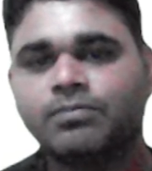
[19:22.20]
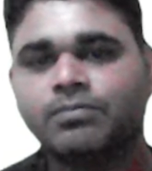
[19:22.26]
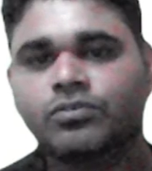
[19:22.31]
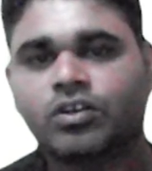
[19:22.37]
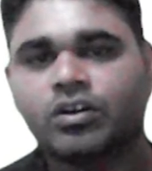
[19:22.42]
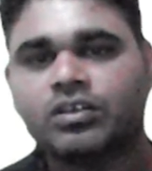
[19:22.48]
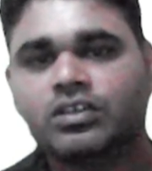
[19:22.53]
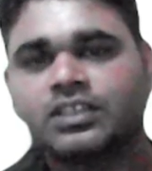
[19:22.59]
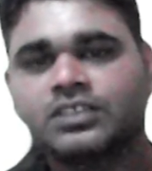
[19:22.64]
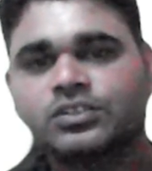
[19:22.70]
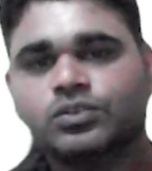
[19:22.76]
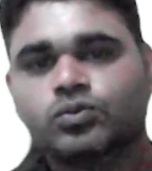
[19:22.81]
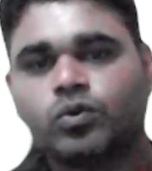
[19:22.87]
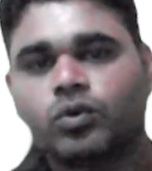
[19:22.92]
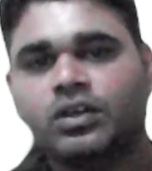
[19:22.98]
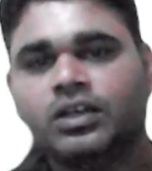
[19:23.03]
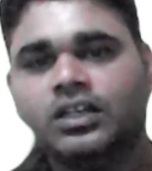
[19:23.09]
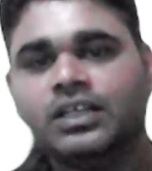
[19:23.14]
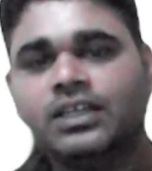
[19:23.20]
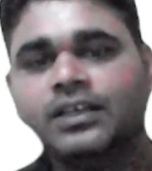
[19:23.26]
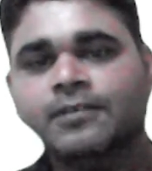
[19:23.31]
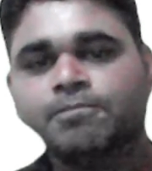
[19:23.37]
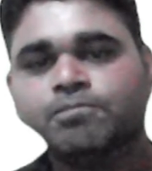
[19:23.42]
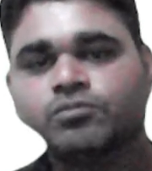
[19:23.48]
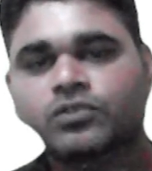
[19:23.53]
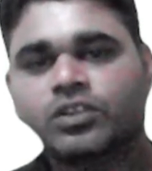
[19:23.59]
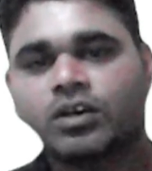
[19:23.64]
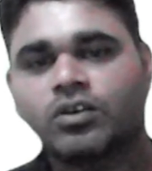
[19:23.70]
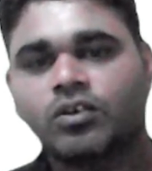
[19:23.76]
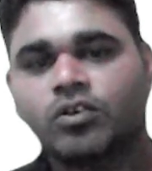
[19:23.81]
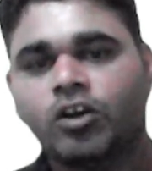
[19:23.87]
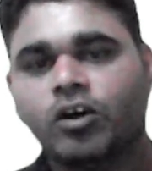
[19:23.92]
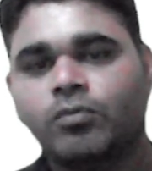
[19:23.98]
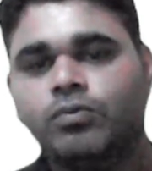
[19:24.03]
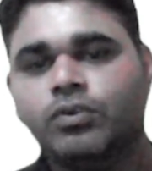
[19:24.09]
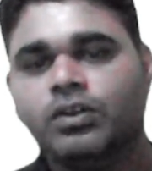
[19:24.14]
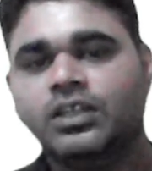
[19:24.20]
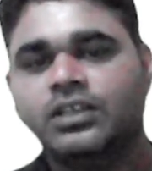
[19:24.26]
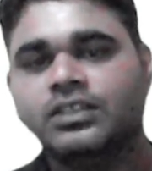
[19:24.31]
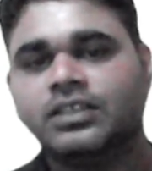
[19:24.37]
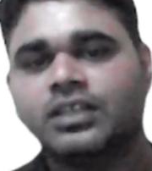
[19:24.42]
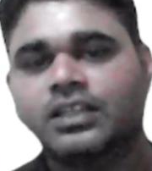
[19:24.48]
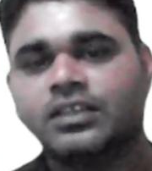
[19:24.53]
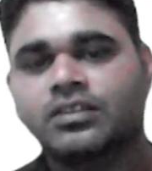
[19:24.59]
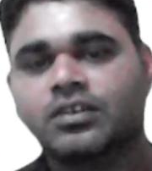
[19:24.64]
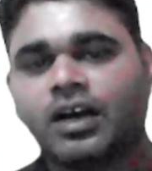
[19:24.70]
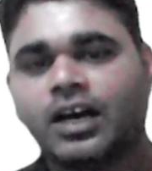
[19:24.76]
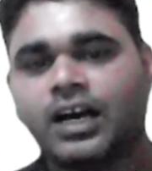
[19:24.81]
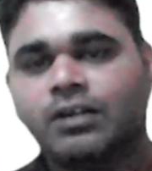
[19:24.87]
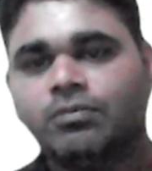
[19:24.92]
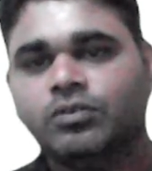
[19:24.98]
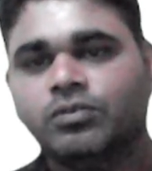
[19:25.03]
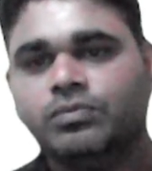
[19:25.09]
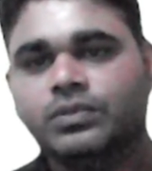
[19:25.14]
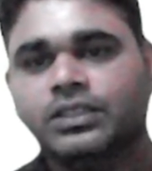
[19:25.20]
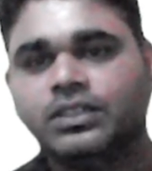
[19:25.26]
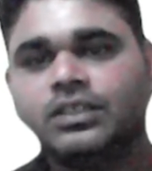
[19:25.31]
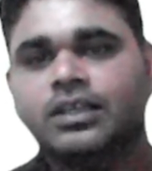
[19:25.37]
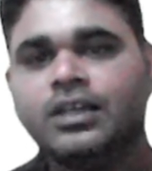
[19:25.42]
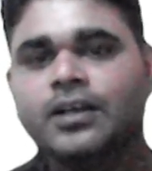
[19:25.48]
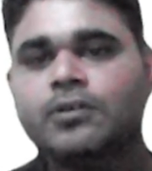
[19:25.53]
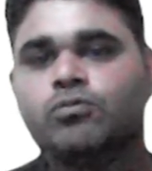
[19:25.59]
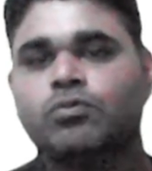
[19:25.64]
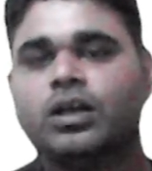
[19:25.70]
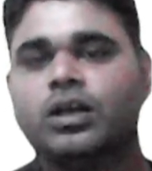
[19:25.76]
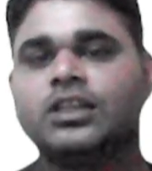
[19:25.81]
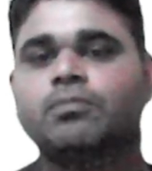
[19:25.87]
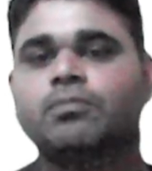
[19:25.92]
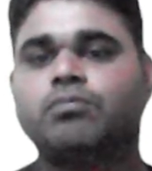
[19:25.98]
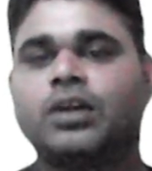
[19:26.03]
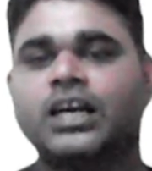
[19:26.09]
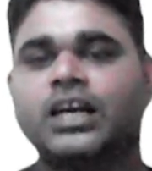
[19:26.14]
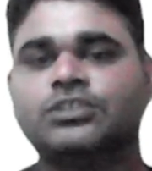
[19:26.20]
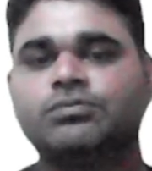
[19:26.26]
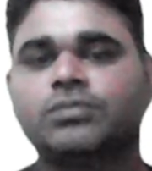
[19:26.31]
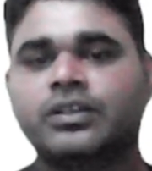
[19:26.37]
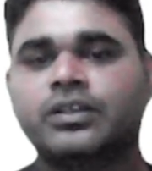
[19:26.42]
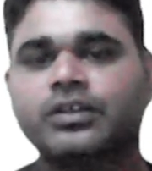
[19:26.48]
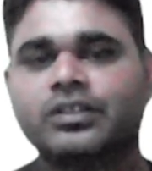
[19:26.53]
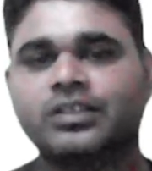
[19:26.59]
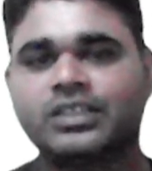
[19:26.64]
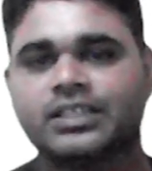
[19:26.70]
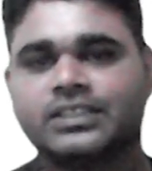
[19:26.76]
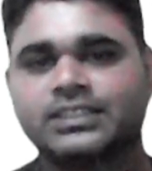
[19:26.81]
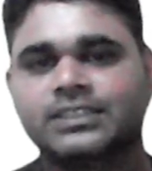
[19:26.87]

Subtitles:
contains only the globulin and the albumin, while the plasma contains